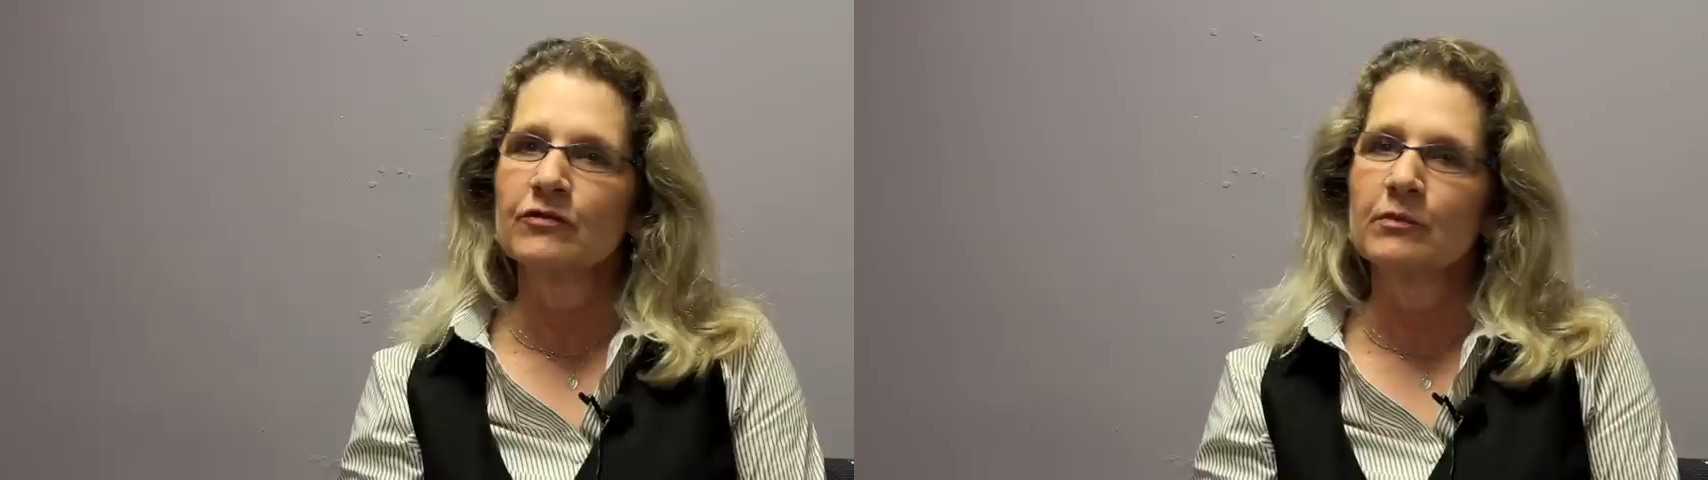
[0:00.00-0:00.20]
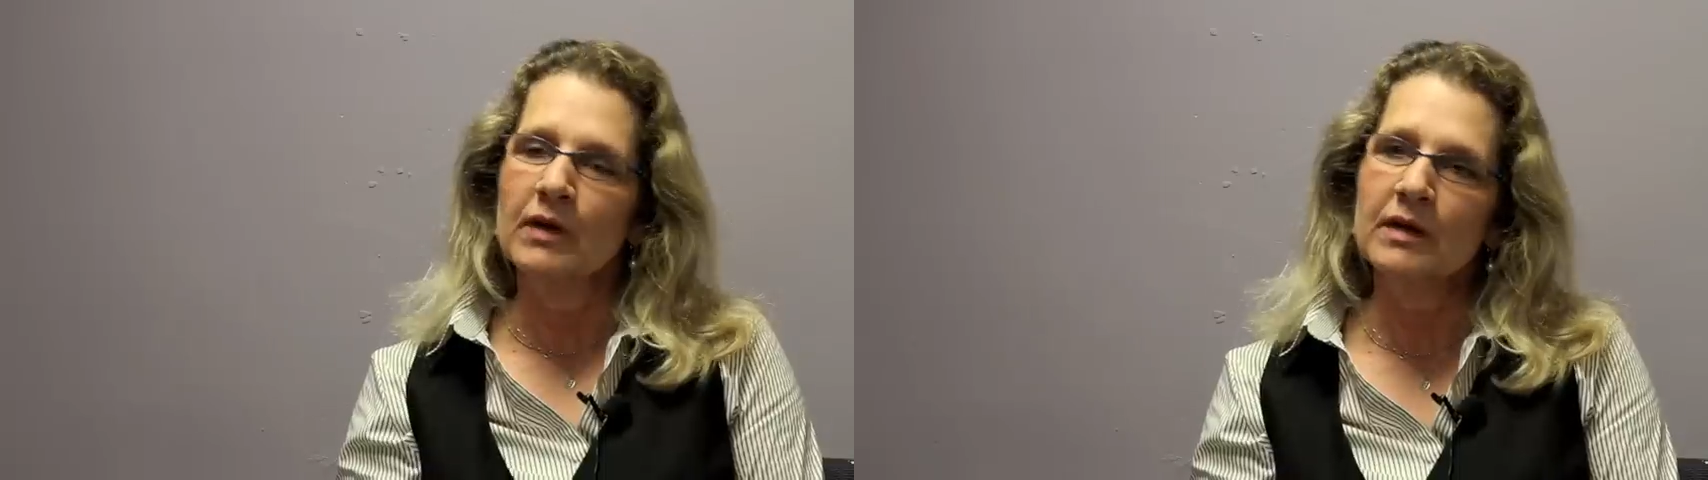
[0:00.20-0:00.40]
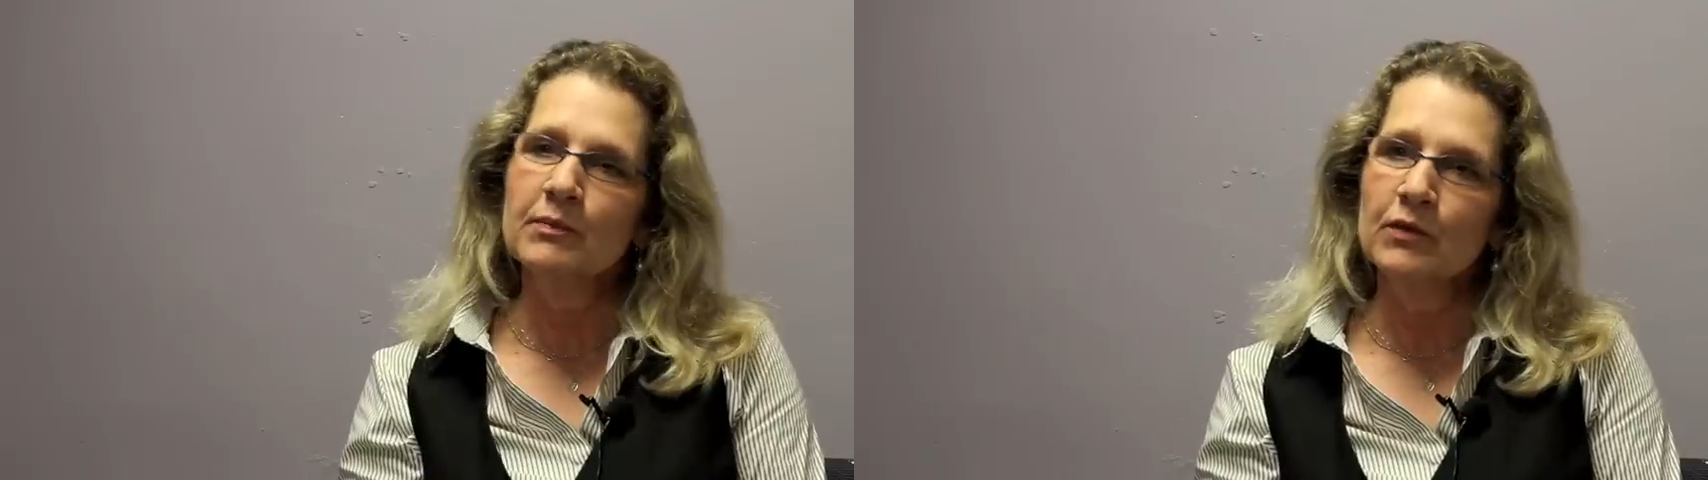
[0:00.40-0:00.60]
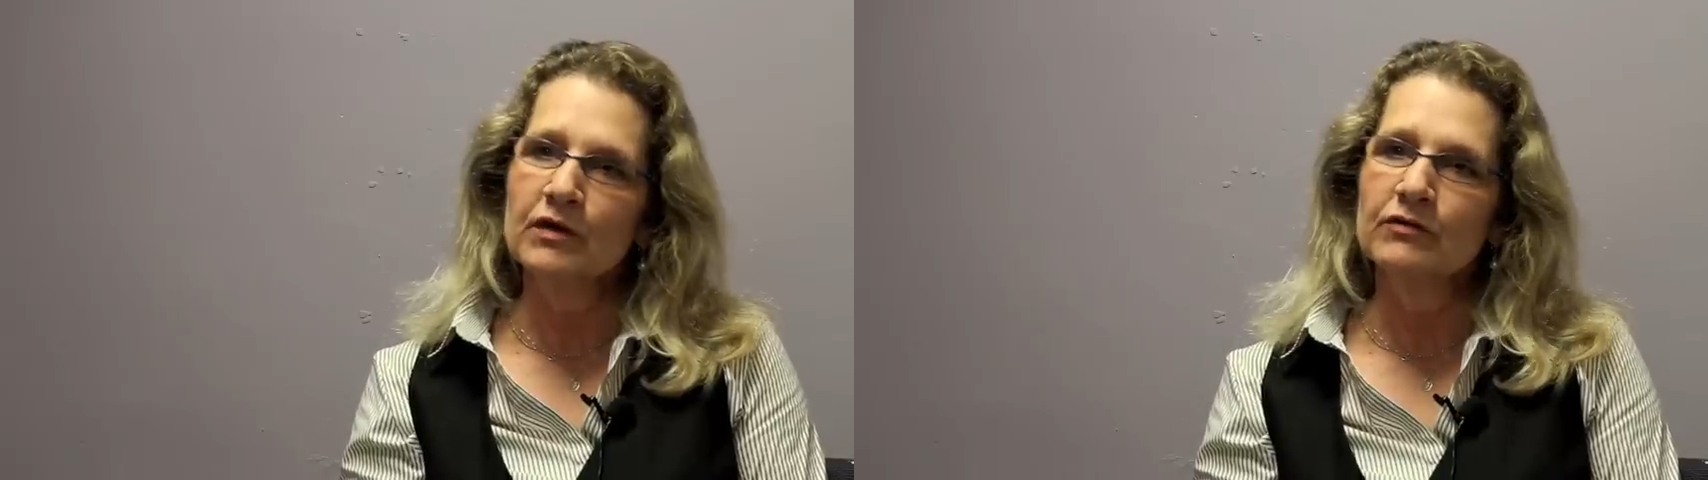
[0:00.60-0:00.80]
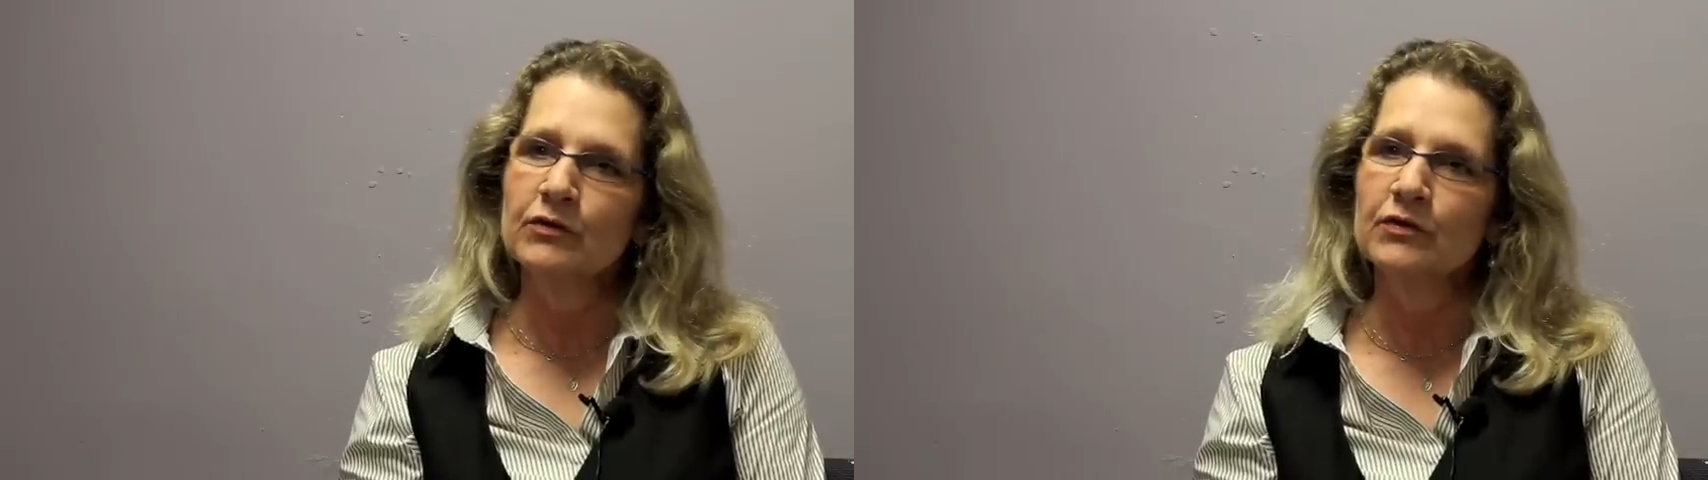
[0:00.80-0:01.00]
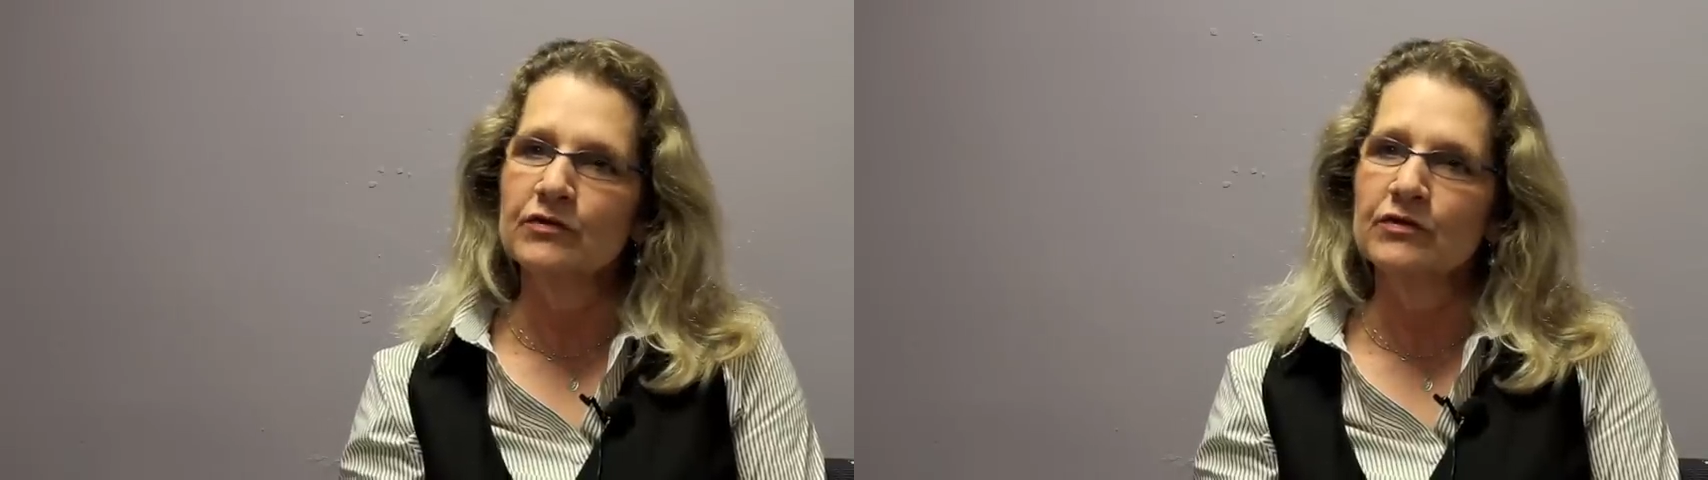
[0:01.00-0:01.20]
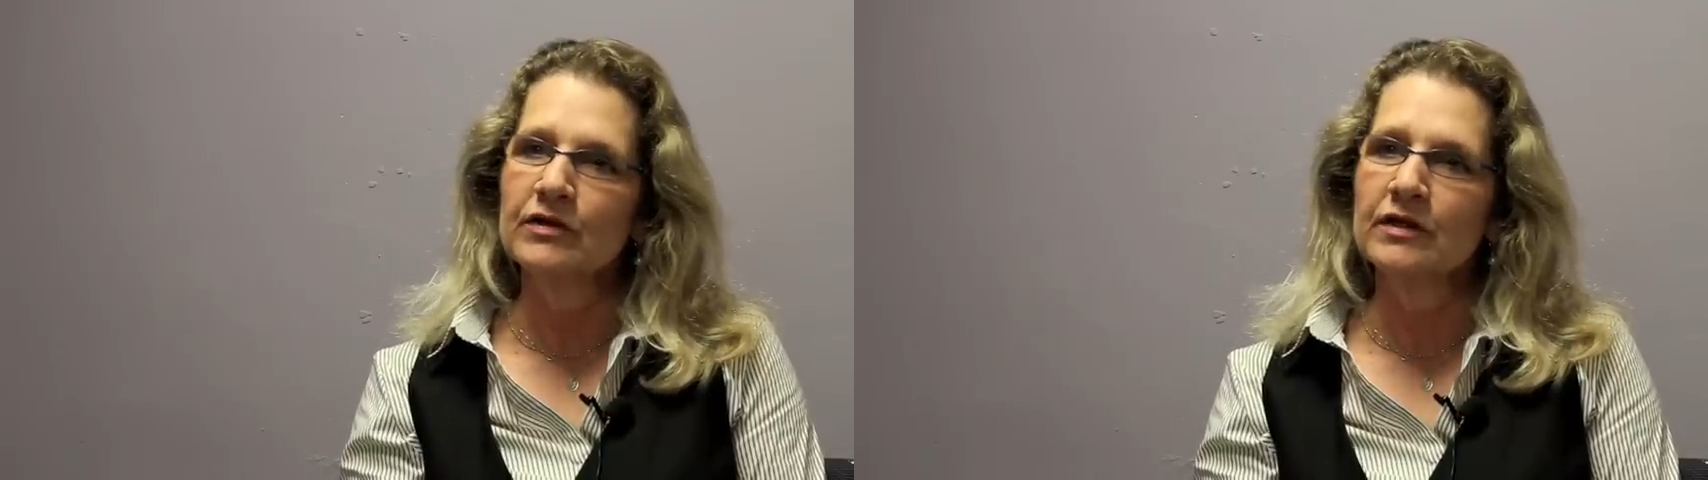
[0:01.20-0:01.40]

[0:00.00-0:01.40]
From my point of view, is